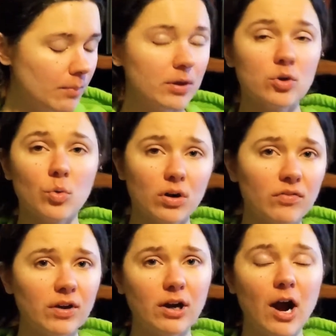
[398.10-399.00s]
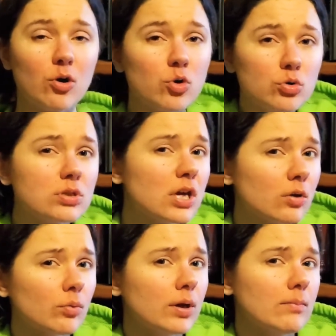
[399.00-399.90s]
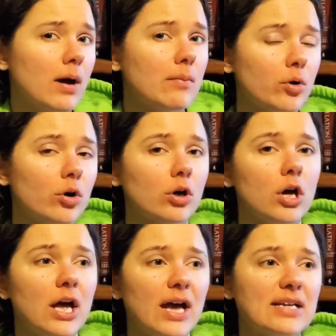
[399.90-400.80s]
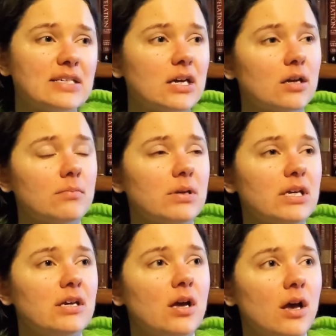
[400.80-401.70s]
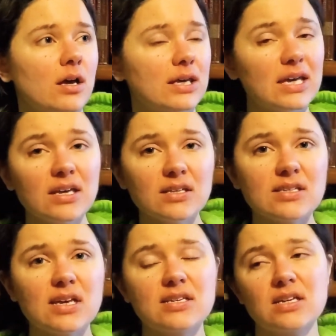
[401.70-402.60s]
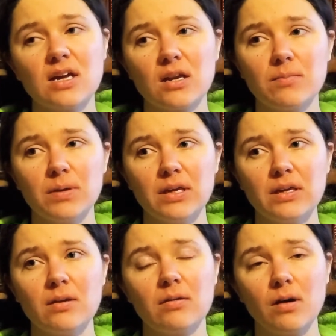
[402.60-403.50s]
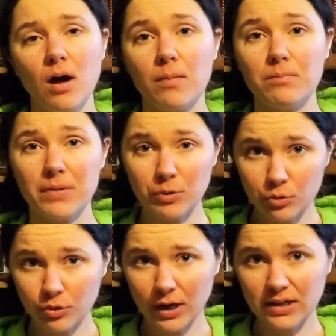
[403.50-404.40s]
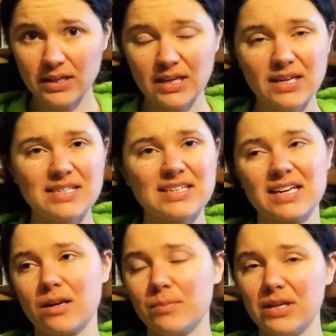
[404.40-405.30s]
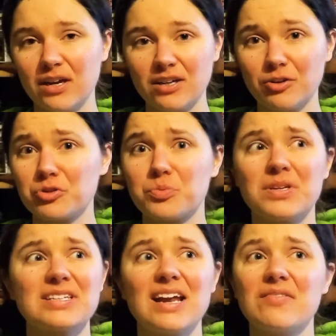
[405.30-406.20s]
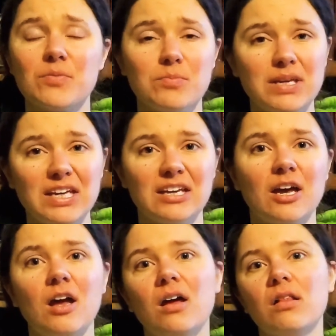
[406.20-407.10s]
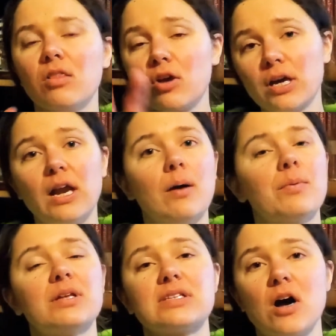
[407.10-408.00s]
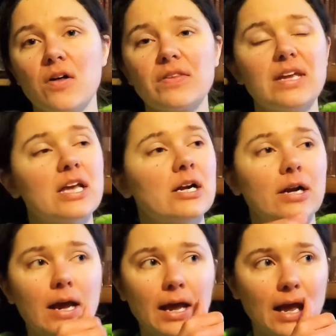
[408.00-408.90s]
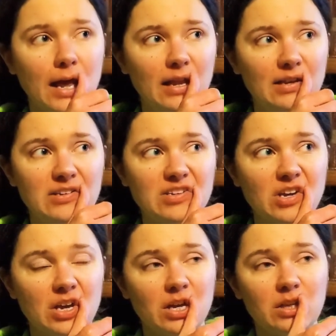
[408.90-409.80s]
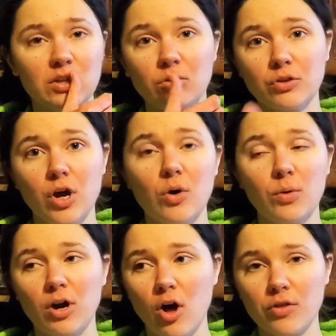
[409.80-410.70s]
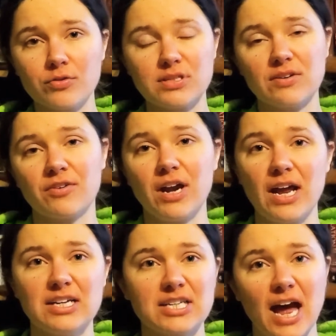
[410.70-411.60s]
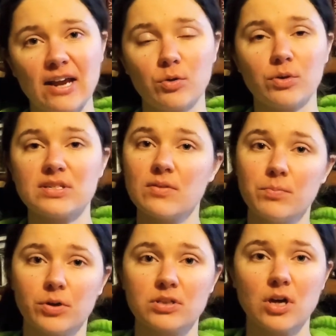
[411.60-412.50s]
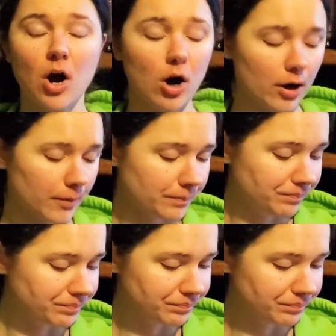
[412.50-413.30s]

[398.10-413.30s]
But you want to figure out who's going to read my book. Is it going to be kids? Is it going to be um, middle grade kids? Is it going to be young adults? What does that even mean? Look it up. It's on the internet and you'll know what all those different age categories of books are.